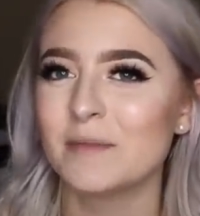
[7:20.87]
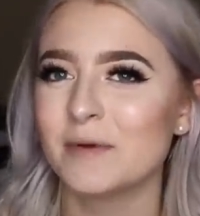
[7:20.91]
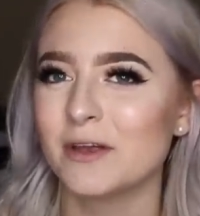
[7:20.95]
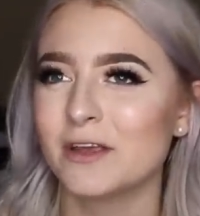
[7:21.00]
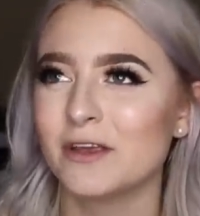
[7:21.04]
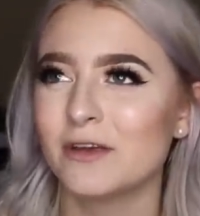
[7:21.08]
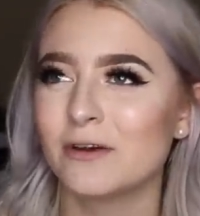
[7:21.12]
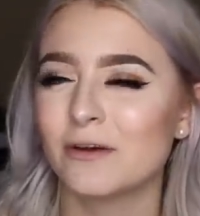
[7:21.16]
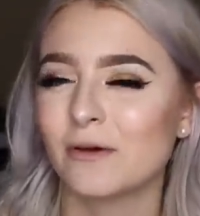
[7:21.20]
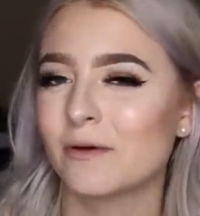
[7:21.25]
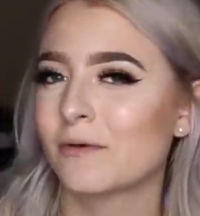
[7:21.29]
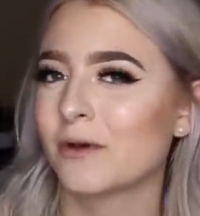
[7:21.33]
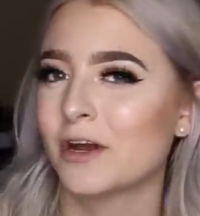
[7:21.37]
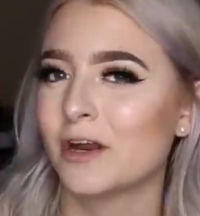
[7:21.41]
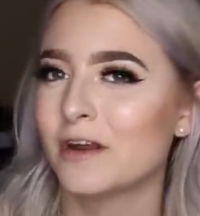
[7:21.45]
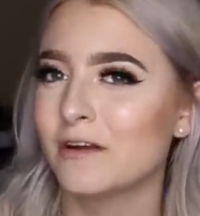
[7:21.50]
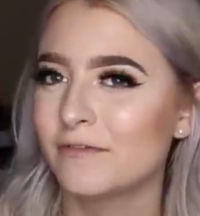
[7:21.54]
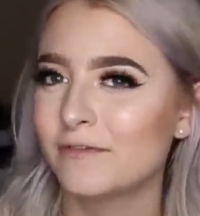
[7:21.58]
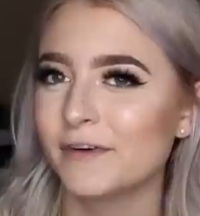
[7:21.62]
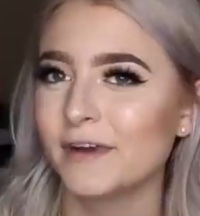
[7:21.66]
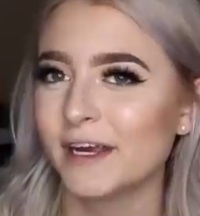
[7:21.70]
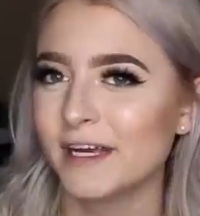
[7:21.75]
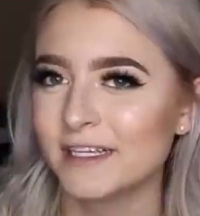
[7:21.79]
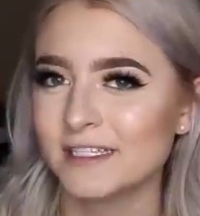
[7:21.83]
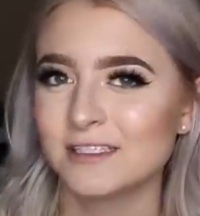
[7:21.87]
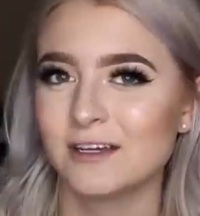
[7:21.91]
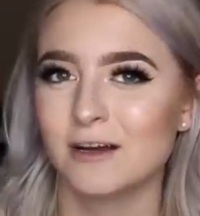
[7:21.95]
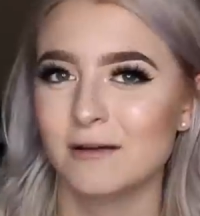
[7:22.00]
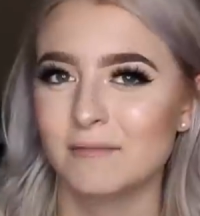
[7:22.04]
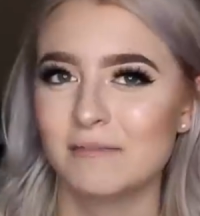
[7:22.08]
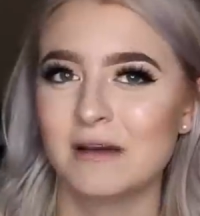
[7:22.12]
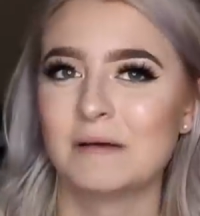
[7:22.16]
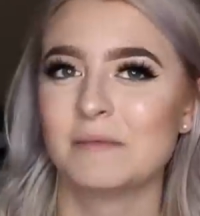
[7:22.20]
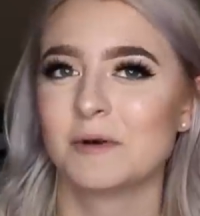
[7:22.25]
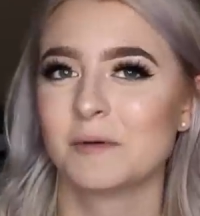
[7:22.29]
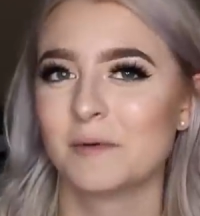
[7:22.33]
but you're gonna forget salt
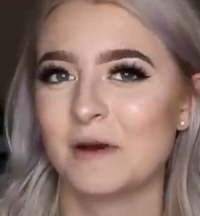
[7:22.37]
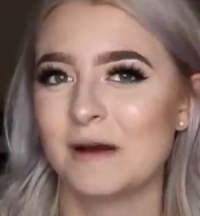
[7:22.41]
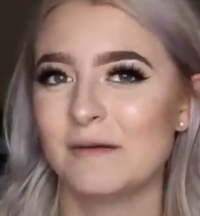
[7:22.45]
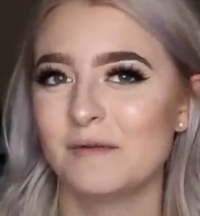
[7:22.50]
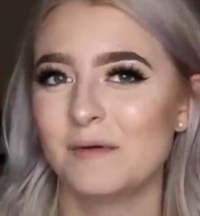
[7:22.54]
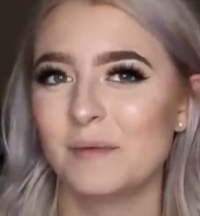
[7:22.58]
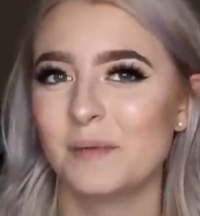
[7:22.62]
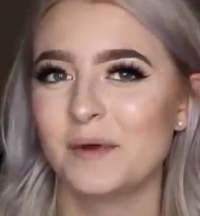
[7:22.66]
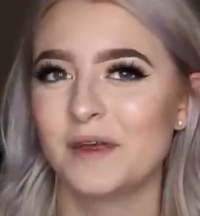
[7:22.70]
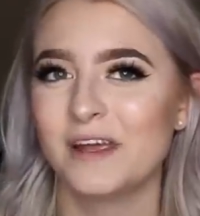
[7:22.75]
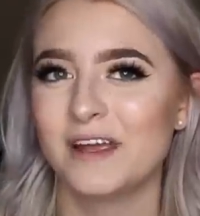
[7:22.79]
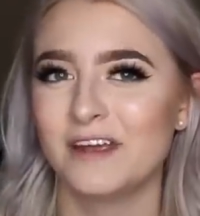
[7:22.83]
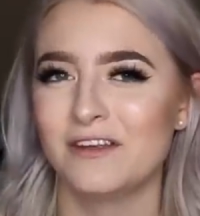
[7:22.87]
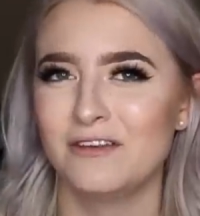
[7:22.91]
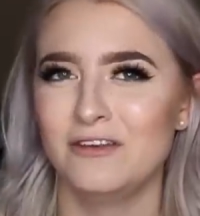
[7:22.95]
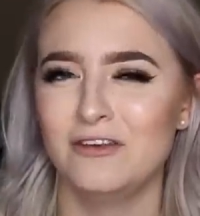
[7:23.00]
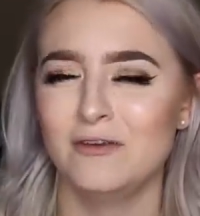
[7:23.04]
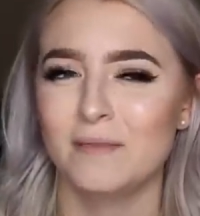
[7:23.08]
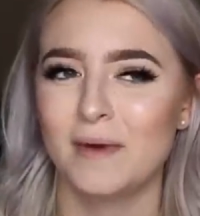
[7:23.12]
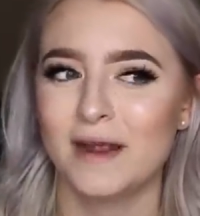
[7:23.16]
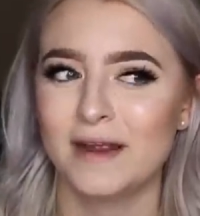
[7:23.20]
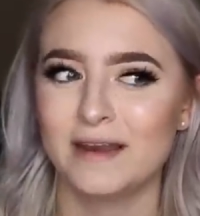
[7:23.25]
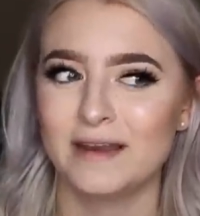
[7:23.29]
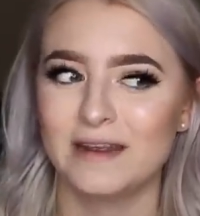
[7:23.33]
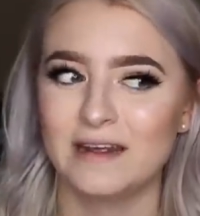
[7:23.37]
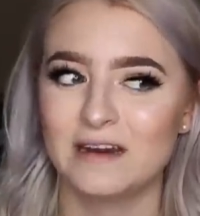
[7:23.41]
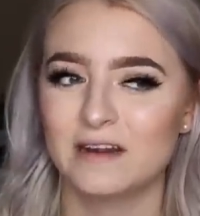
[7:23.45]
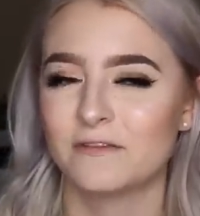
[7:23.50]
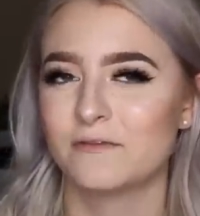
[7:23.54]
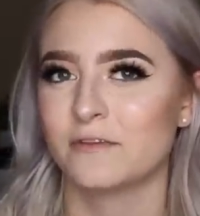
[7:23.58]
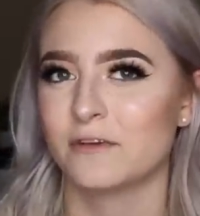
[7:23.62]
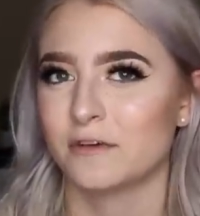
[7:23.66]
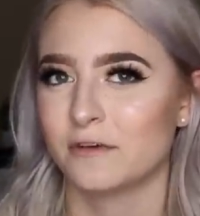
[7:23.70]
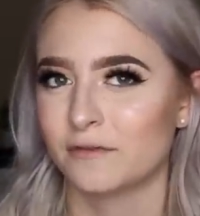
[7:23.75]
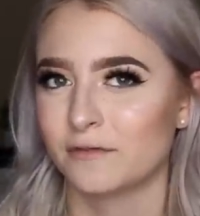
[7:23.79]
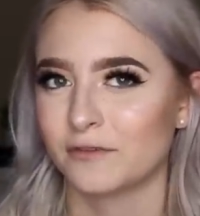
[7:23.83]
and pepper probably and you might need it
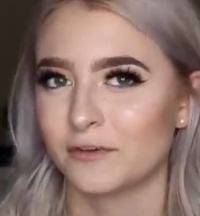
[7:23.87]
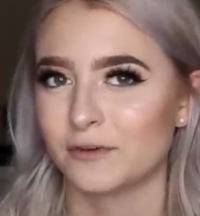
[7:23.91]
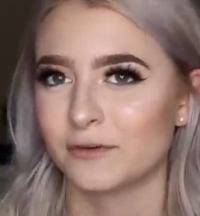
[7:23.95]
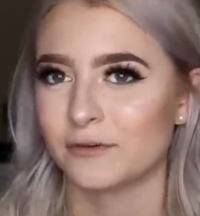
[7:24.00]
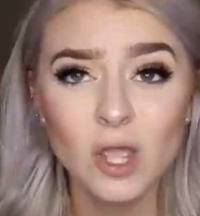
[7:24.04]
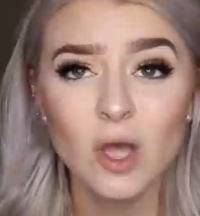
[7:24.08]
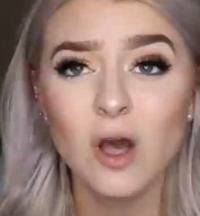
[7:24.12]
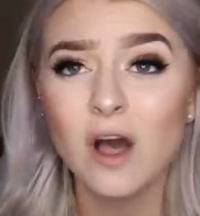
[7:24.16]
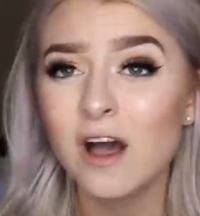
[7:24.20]
for your food.